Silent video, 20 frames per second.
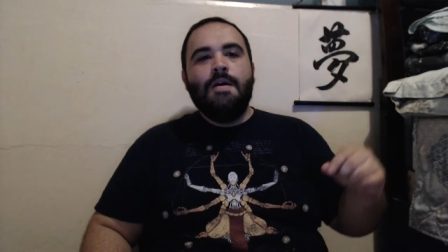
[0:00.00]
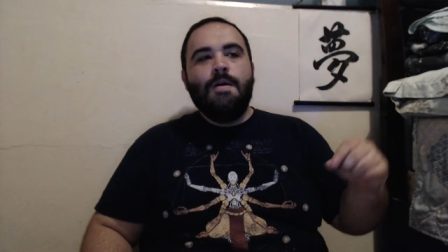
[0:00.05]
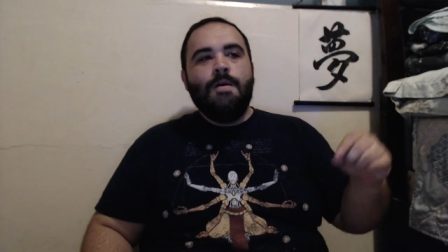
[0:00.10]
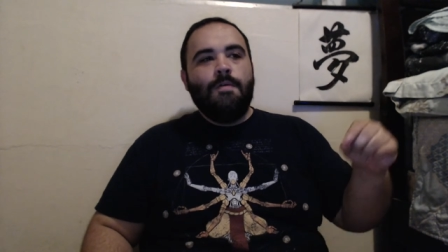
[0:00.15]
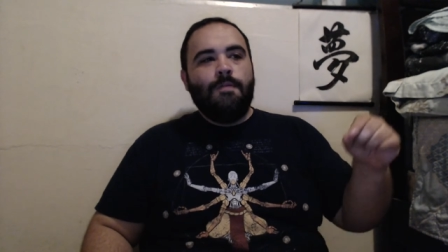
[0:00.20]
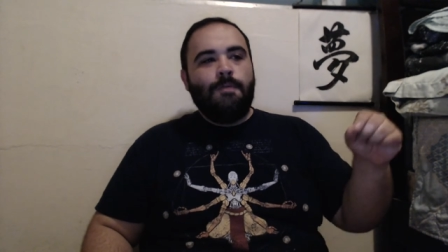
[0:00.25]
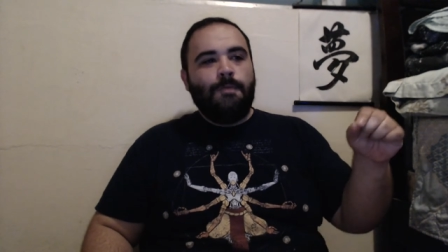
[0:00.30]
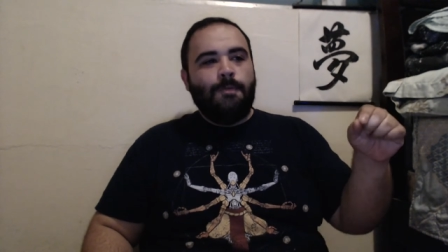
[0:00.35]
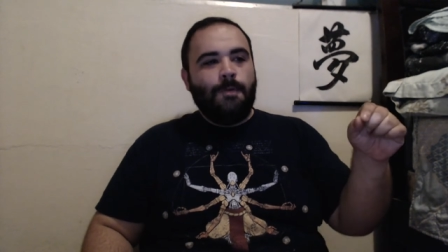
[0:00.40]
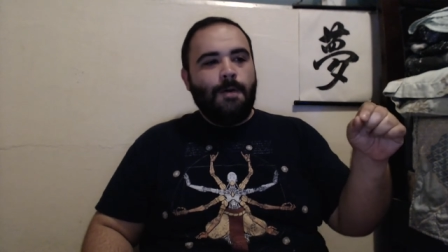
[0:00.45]

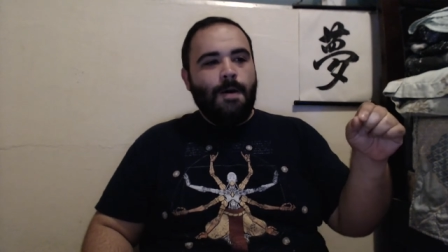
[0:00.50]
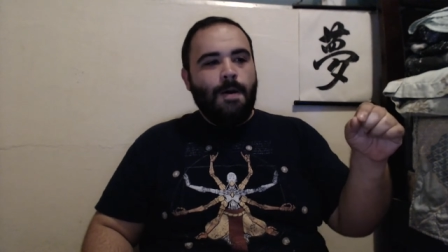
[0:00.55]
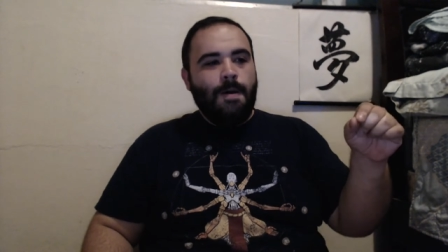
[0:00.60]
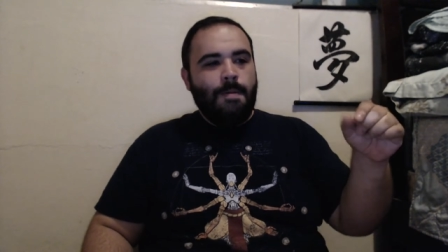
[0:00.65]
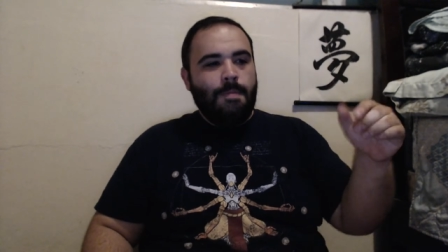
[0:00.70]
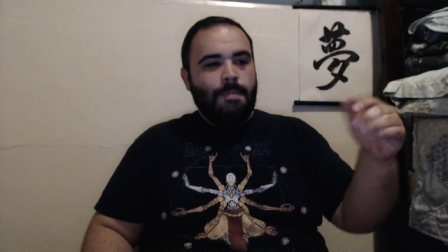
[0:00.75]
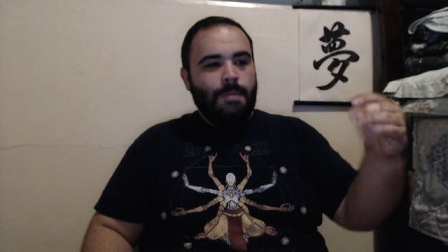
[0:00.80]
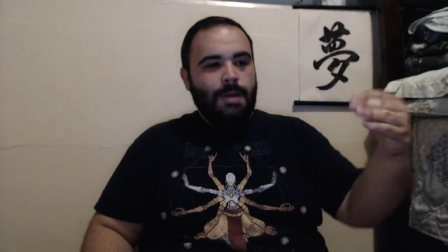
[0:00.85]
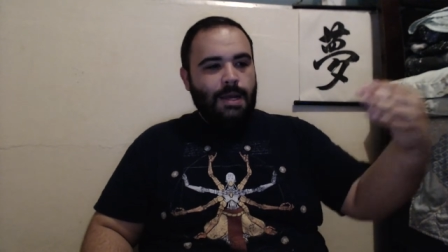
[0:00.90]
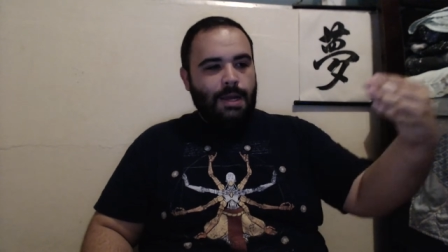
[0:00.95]

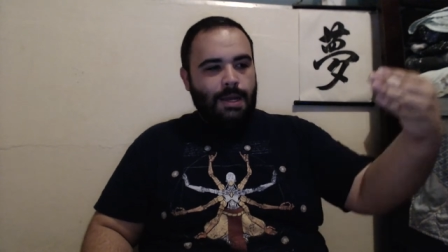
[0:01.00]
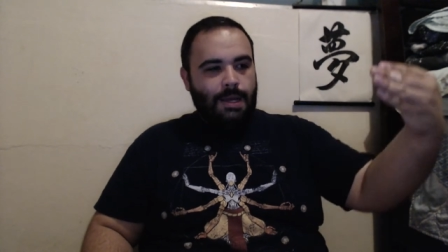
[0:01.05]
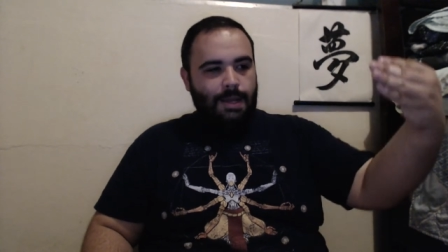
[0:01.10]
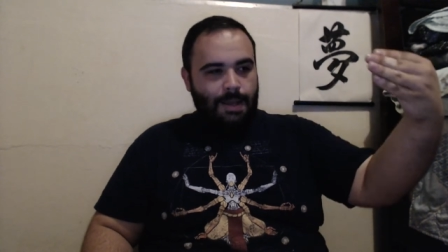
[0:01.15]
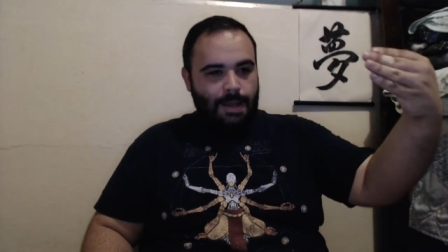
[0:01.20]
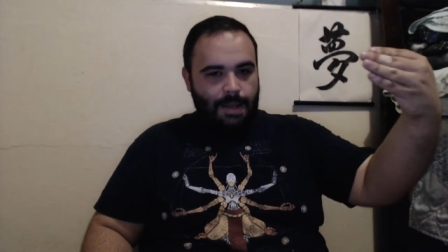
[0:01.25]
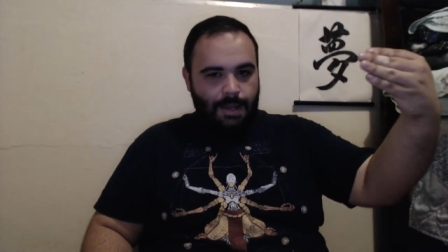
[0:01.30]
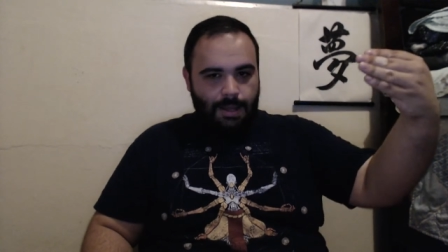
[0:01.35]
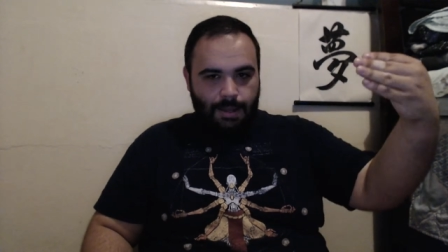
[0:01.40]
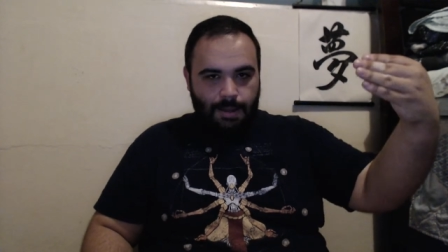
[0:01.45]
from
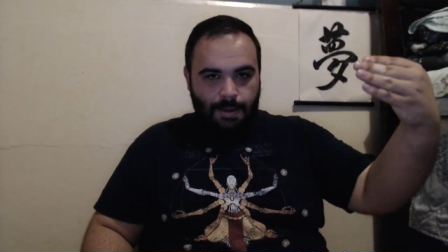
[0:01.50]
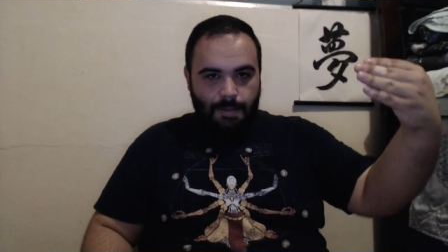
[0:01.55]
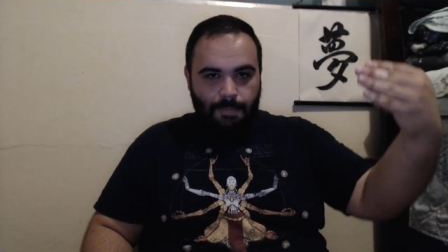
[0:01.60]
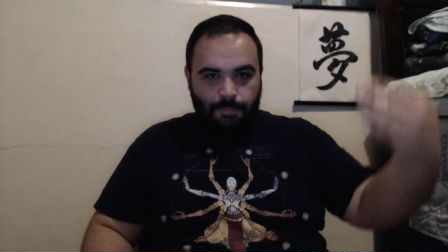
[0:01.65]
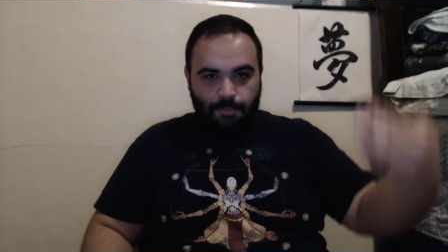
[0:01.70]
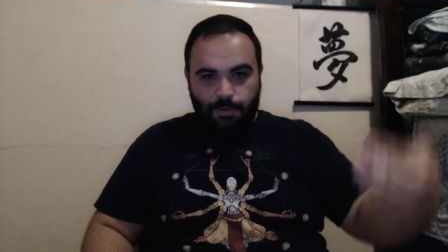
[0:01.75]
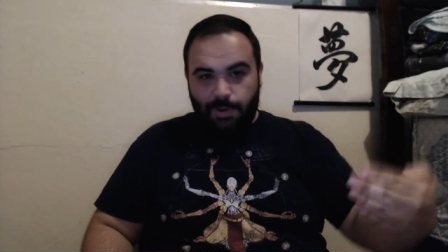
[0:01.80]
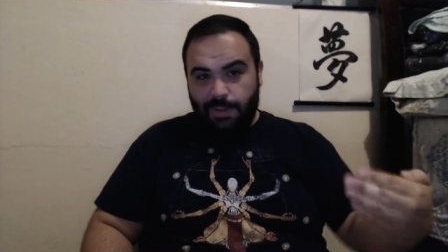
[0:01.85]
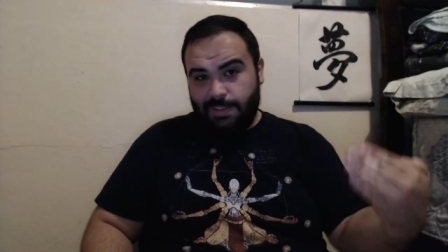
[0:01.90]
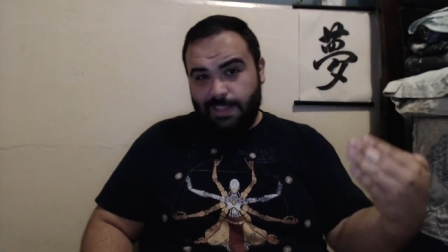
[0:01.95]
uh,
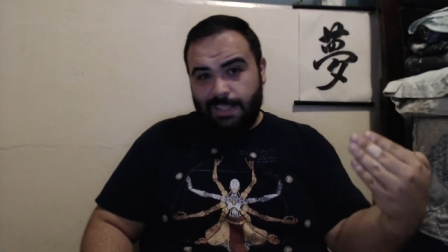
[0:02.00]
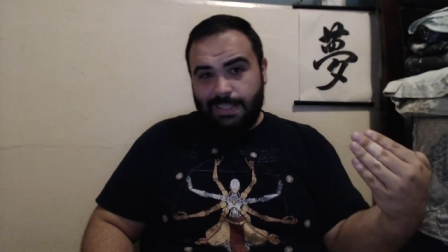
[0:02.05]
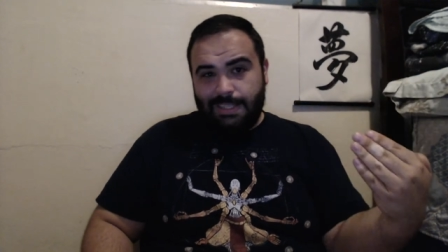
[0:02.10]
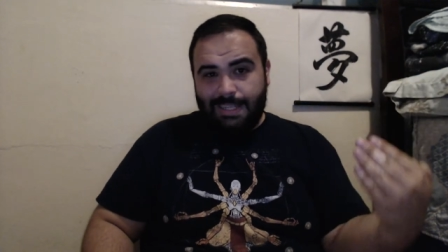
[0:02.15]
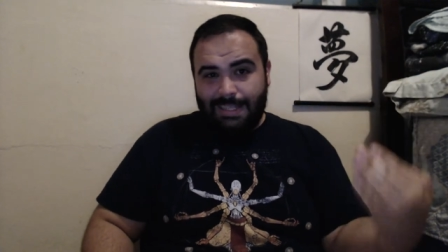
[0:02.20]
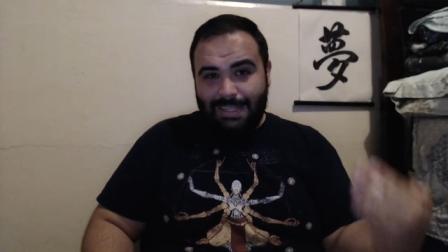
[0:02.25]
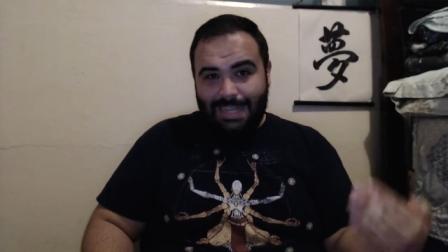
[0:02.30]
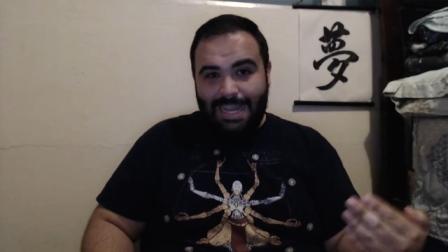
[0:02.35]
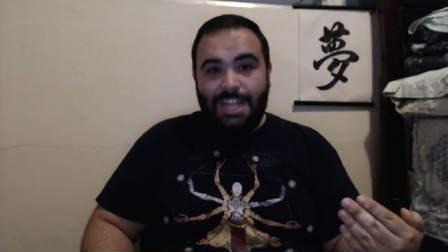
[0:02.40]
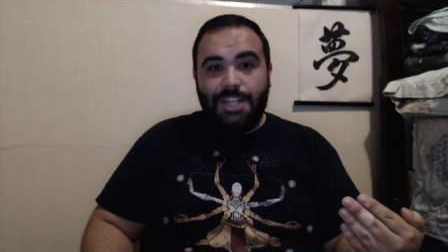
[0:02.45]

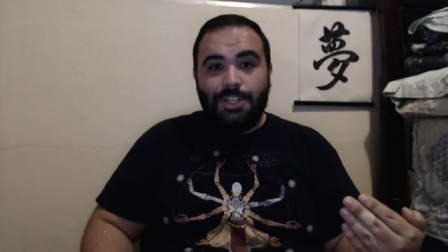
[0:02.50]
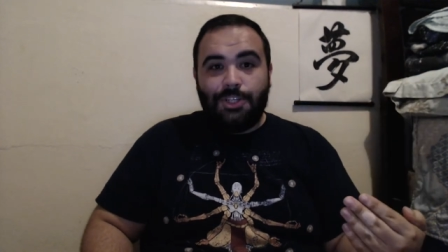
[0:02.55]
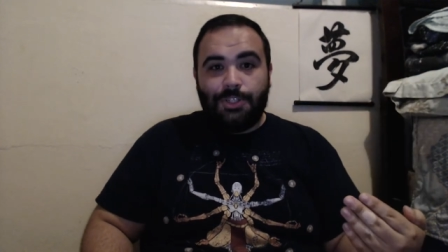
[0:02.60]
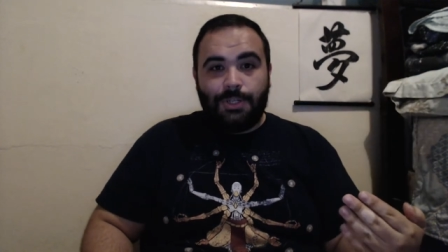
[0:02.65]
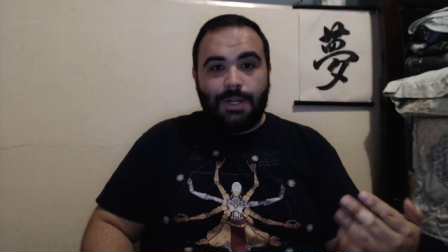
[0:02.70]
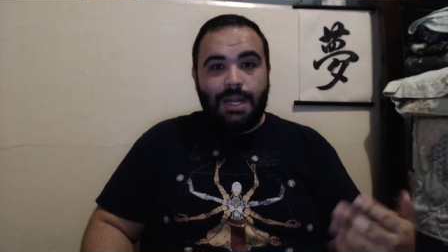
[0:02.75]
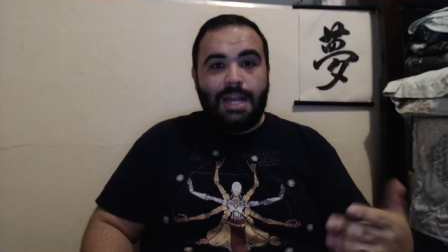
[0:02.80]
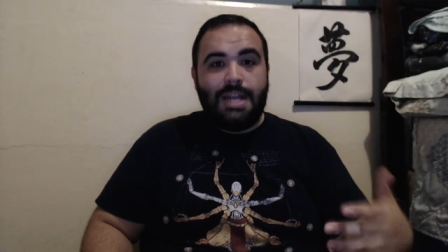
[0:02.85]
present danger